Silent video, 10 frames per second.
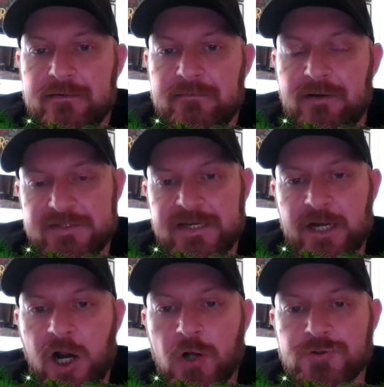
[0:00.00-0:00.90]
I was taking
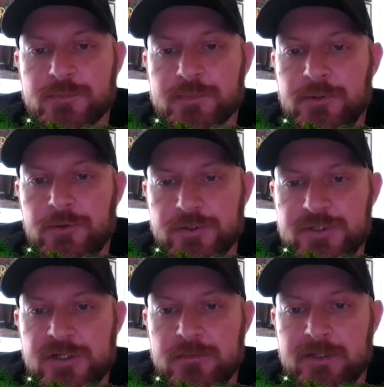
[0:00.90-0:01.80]
an
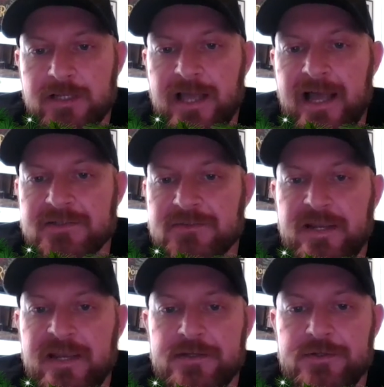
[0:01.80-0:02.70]
entrepreneurship class, and we
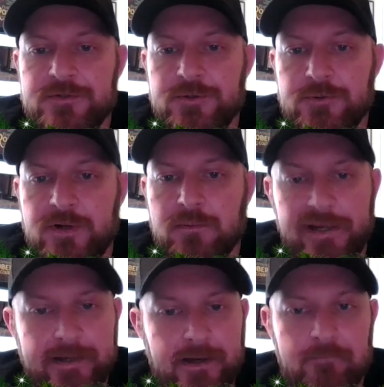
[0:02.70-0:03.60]
had to do
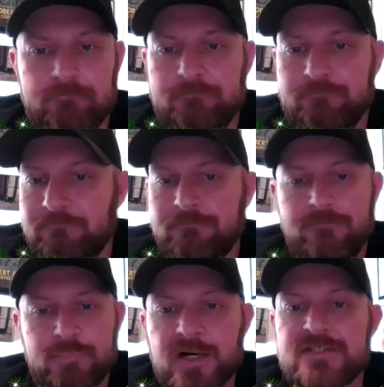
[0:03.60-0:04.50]
a
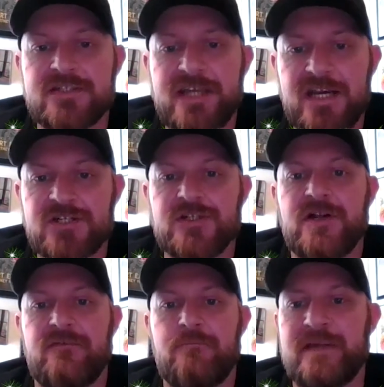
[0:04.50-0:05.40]
presentation
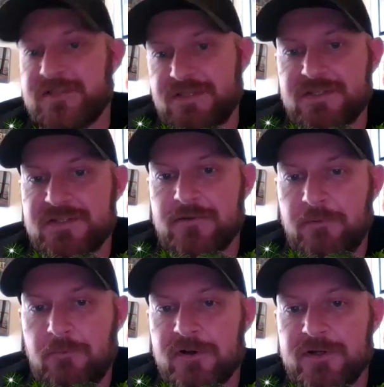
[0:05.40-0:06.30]
of a business that we
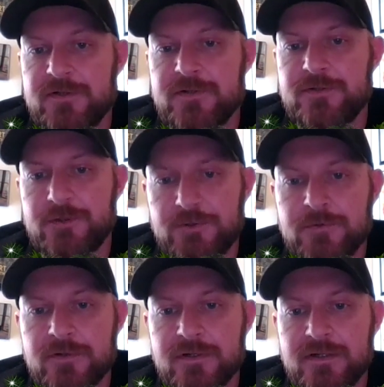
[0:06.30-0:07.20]
wanted to
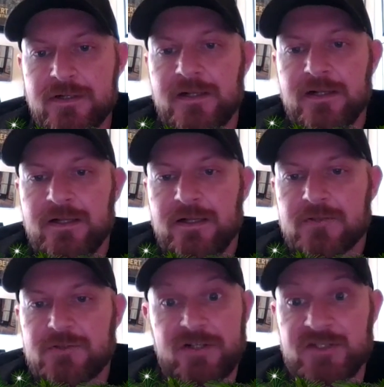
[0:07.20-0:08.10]
do.
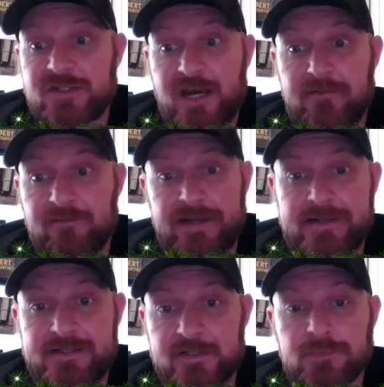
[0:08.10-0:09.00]
So I just kind of
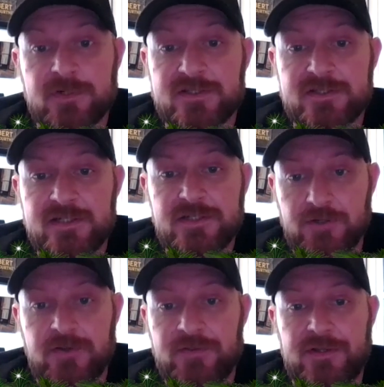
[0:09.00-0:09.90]
like did the presentation
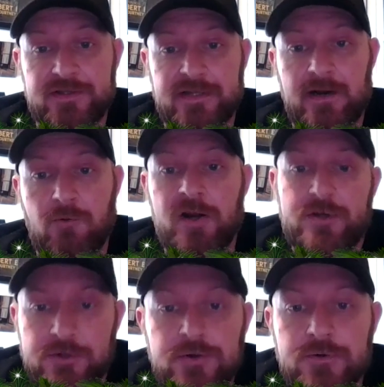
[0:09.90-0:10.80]
on the thing that I wanted
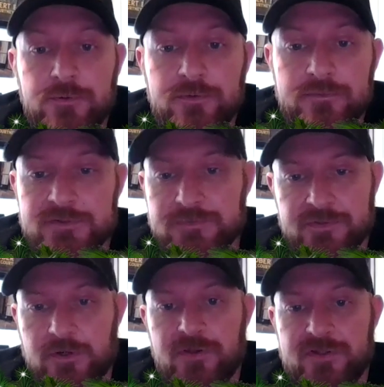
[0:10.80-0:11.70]
to do, which
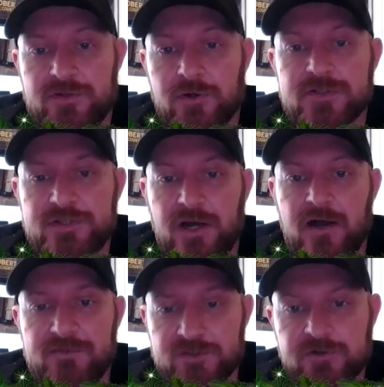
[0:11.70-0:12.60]
was all this art
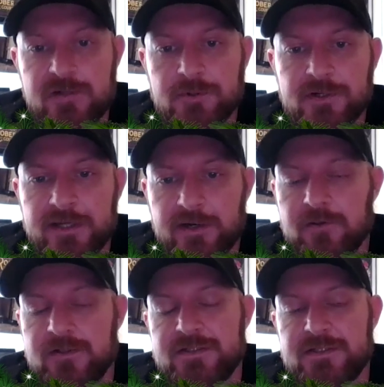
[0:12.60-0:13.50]
stuff and screen printing and all
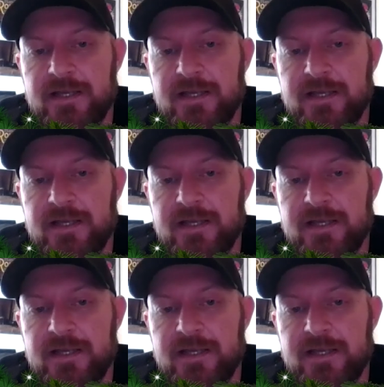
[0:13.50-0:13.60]
this.